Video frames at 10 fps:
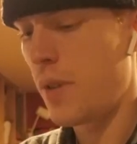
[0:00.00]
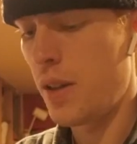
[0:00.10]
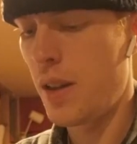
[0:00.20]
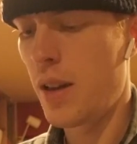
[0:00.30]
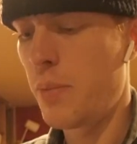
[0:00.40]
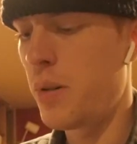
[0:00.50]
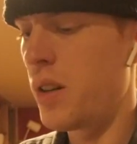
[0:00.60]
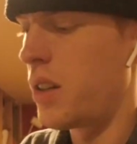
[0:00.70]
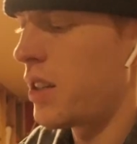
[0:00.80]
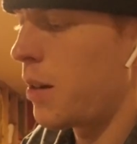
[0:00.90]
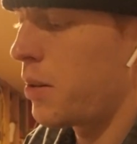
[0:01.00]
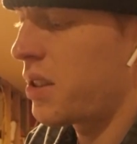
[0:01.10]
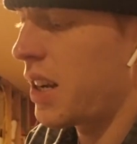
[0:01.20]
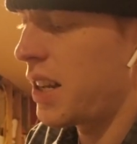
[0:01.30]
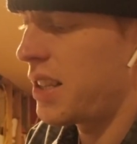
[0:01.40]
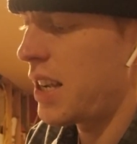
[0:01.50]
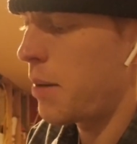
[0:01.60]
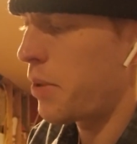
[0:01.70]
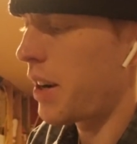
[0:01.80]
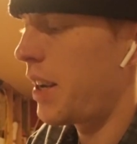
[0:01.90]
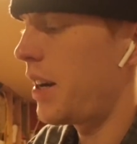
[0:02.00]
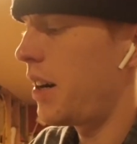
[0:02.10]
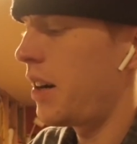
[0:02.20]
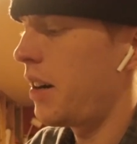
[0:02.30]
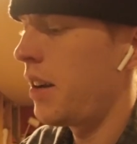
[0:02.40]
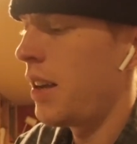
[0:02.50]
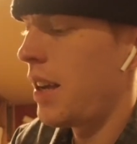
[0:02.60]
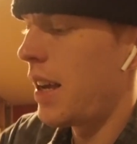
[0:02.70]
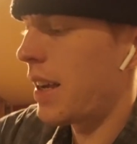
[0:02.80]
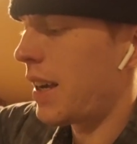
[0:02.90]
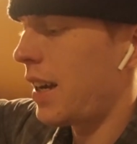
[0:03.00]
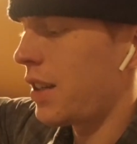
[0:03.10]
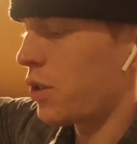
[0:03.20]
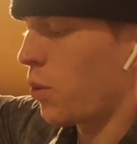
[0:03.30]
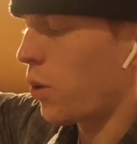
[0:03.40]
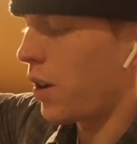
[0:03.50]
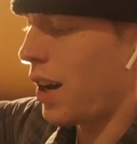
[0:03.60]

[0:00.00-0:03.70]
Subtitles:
And I put a double-sided tape right here. It kind of is worn